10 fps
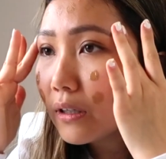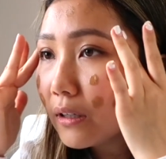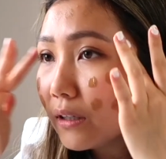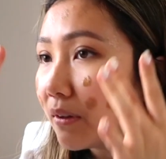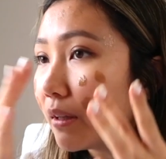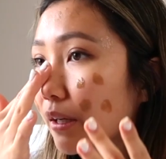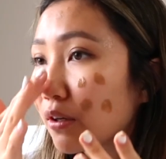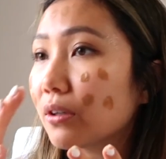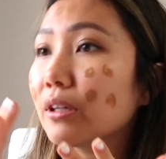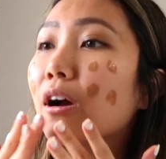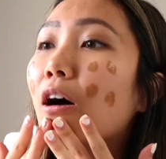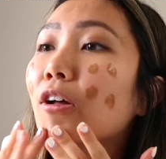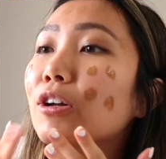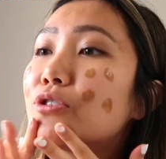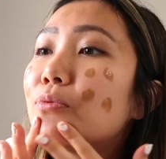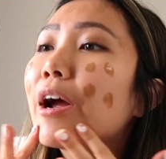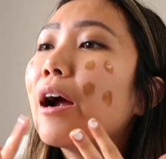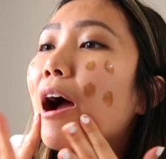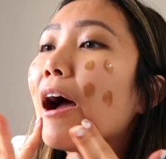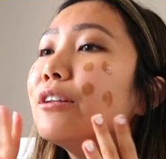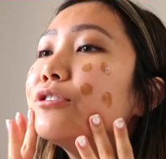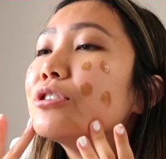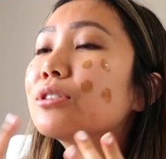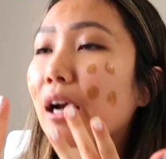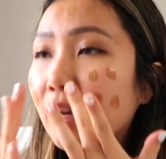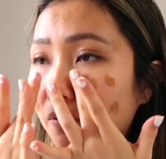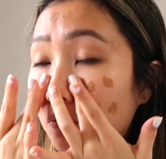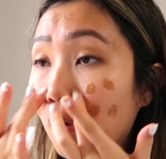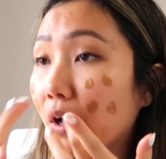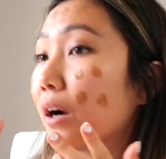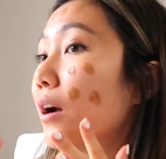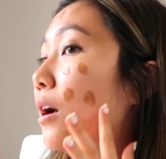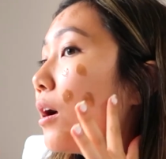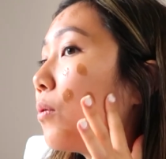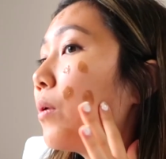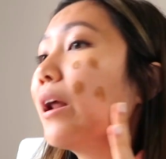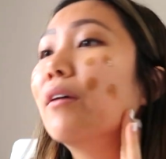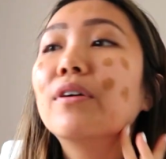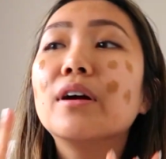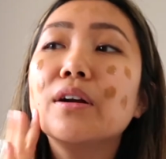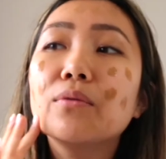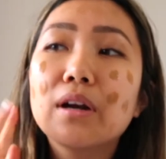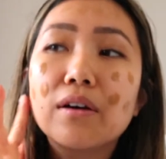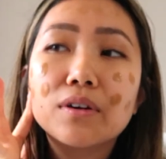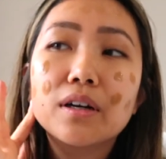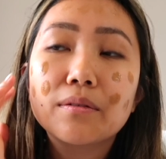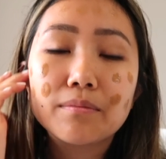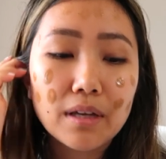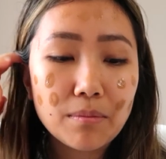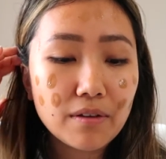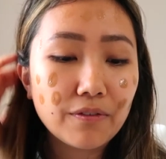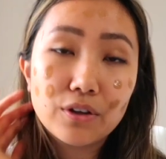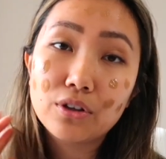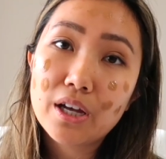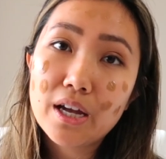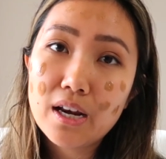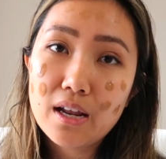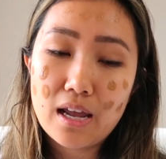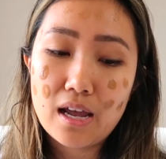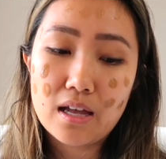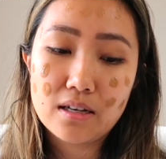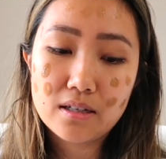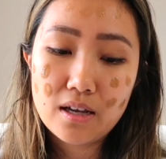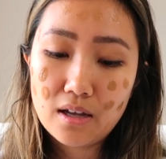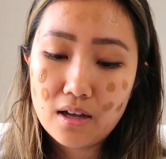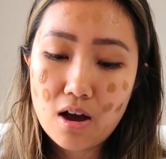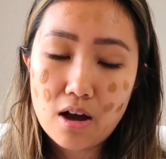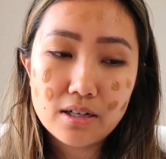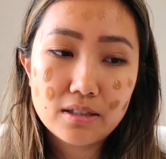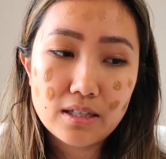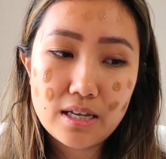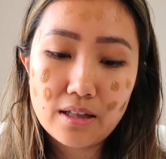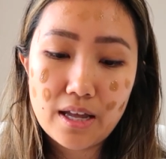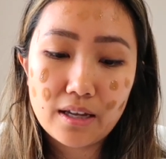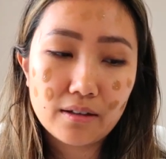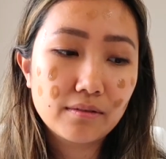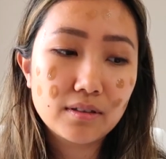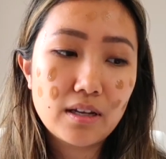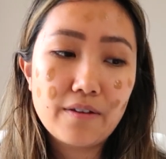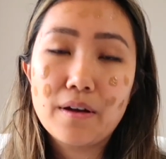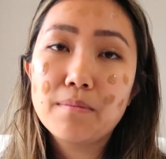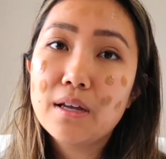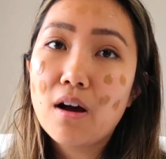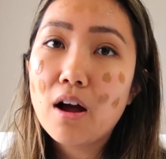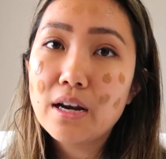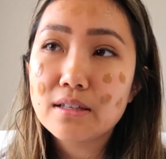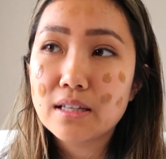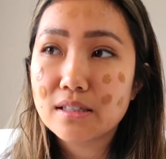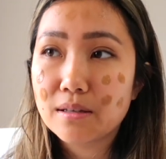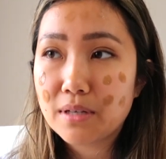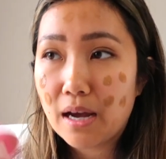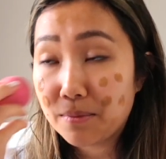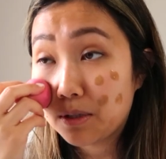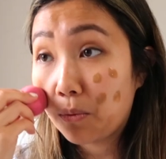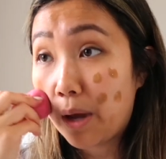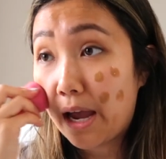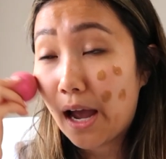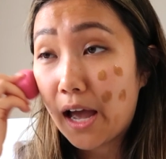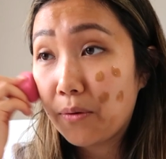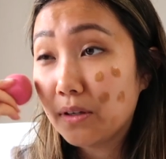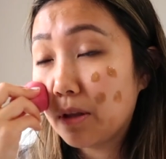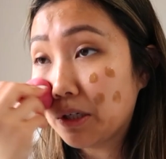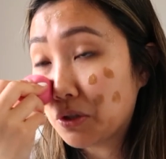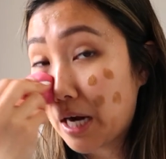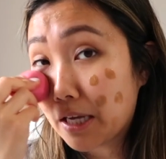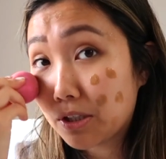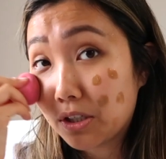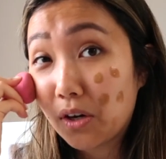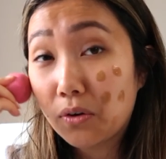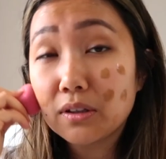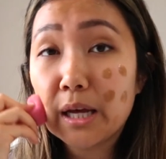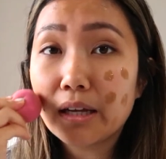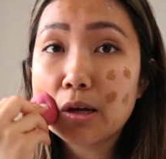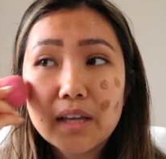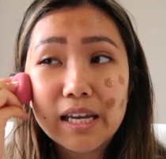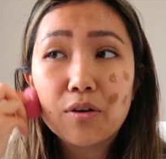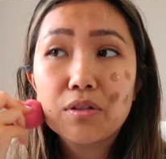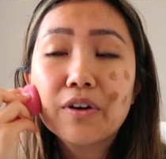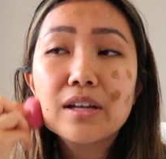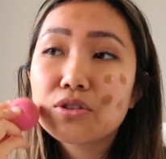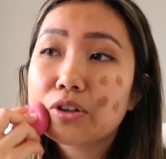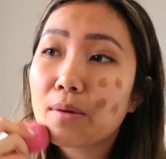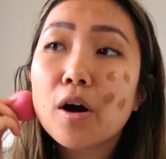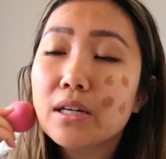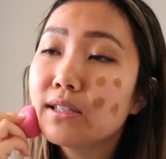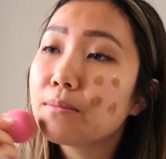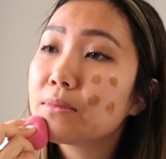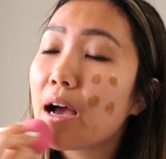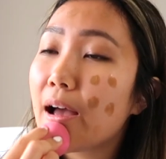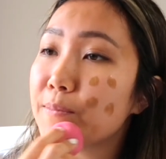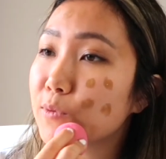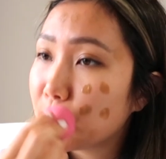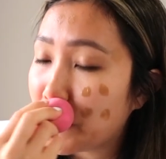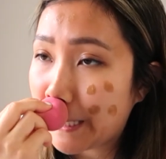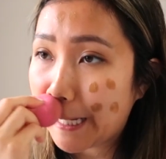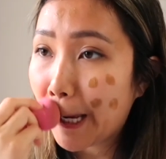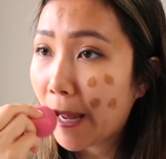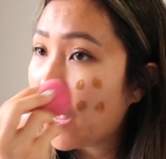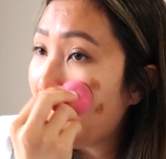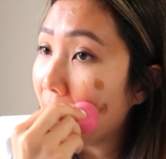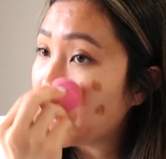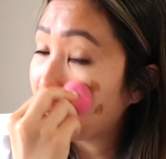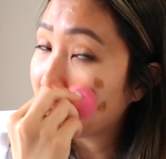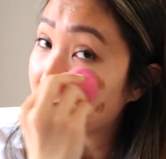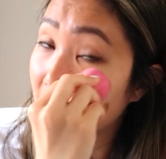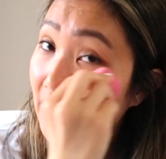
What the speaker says: and even like early college where I just kind of wore whatever, and whatever made me feel good. And honestly, like if I'm being honest, like sometimes the way I would like dress to go to like hang out with friends or like party sometimes would be in order to